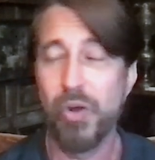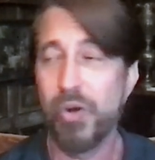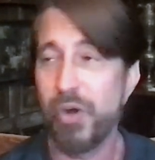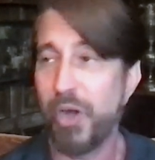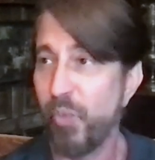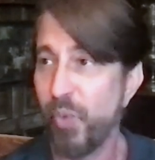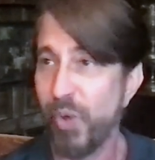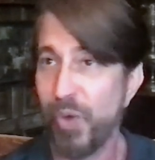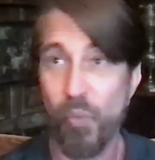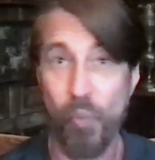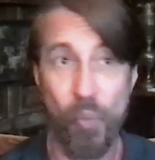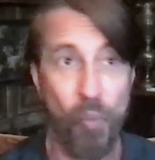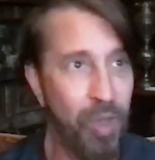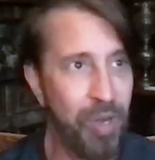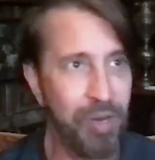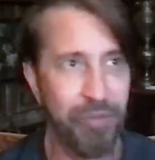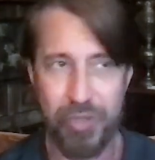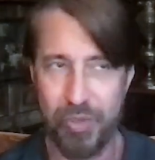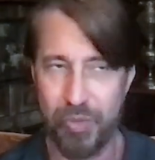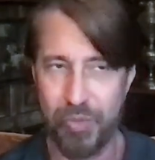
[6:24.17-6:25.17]
I want
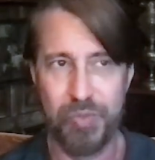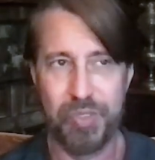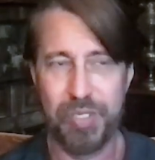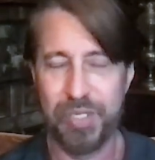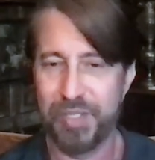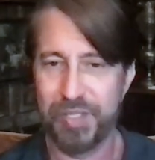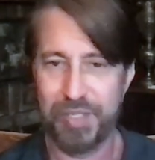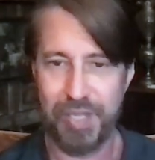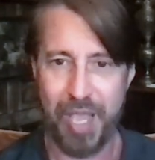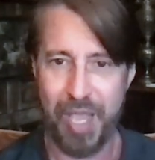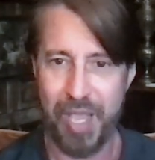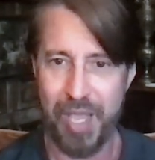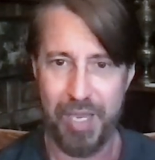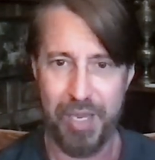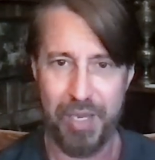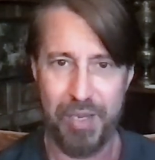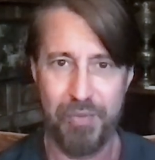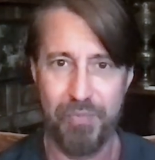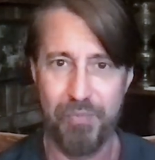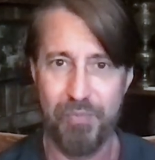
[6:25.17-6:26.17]
one of you to
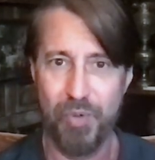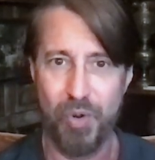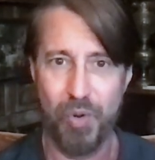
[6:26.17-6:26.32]
say